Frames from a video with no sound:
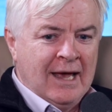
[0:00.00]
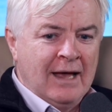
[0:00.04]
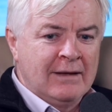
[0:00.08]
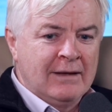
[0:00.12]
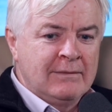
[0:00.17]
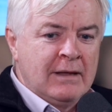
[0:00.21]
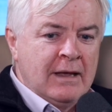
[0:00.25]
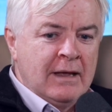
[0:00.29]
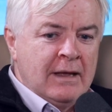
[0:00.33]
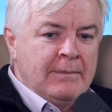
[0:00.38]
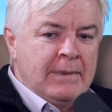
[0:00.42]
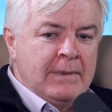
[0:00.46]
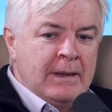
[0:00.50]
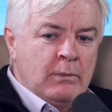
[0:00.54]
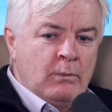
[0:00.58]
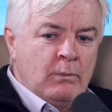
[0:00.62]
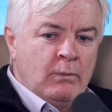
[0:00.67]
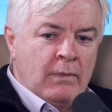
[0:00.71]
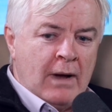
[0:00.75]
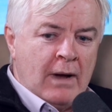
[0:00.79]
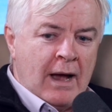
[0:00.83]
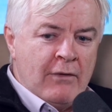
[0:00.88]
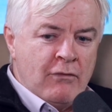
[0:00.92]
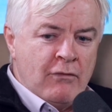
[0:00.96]
And I
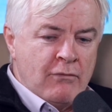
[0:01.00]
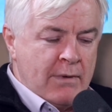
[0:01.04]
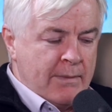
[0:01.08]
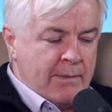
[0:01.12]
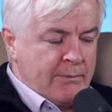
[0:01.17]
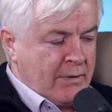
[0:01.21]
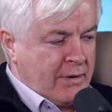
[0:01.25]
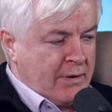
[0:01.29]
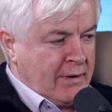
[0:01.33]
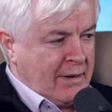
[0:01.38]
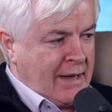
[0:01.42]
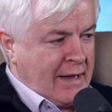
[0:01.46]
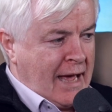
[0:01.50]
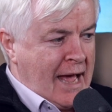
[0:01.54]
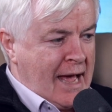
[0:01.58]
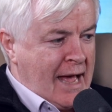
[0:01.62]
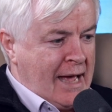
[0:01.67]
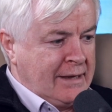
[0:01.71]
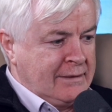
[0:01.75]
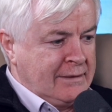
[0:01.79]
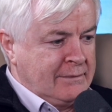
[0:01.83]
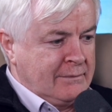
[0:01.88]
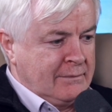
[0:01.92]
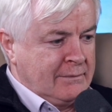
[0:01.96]
mean, I remember
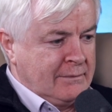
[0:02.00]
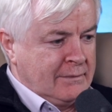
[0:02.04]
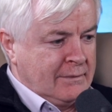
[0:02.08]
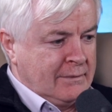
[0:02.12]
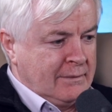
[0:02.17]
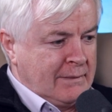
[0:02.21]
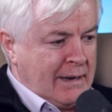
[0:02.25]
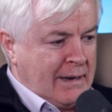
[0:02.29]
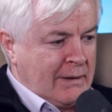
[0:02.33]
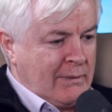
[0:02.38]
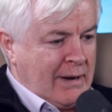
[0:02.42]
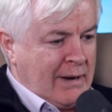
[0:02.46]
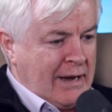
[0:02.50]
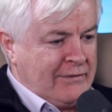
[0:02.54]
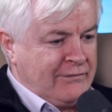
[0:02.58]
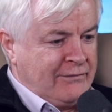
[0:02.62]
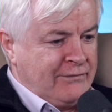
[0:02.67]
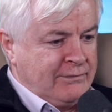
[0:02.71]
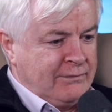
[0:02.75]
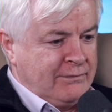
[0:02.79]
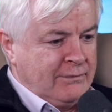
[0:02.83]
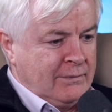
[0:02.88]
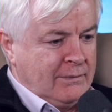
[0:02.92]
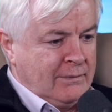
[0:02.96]
Ann, my
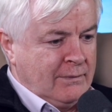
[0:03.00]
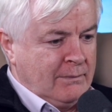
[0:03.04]
wife,